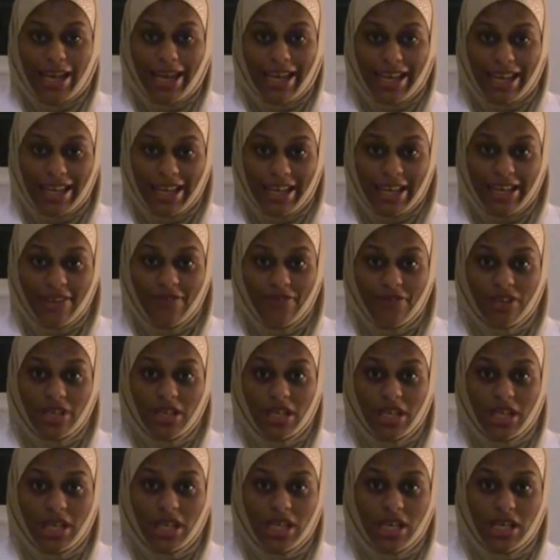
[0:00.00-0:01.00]

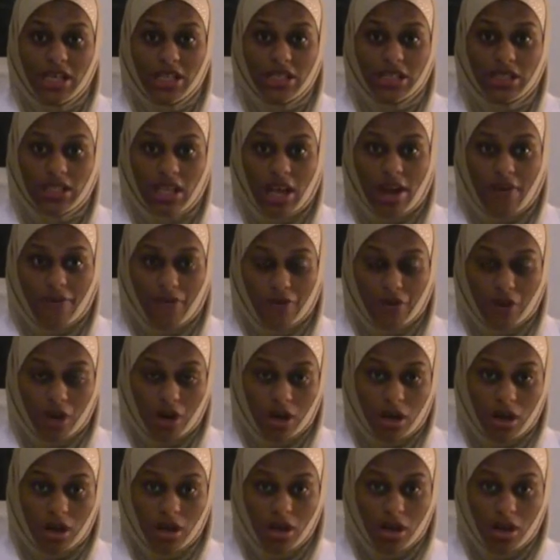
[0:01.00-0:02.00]
even in East
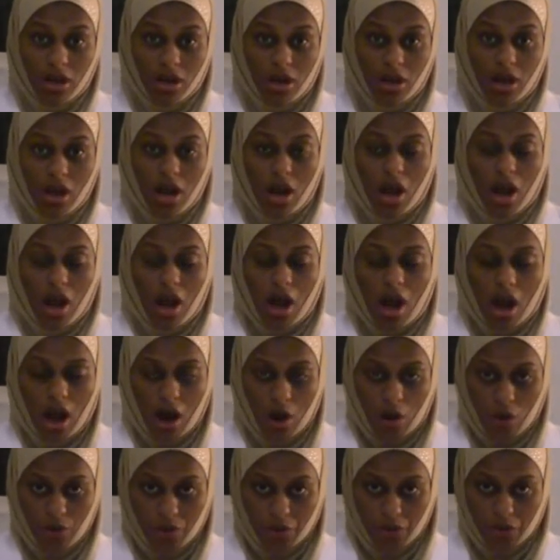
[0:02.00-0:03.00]
Africa, are
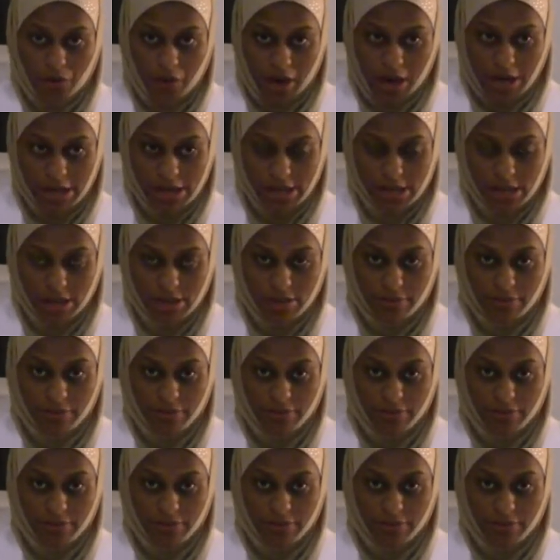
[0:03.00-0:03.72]
on the rise.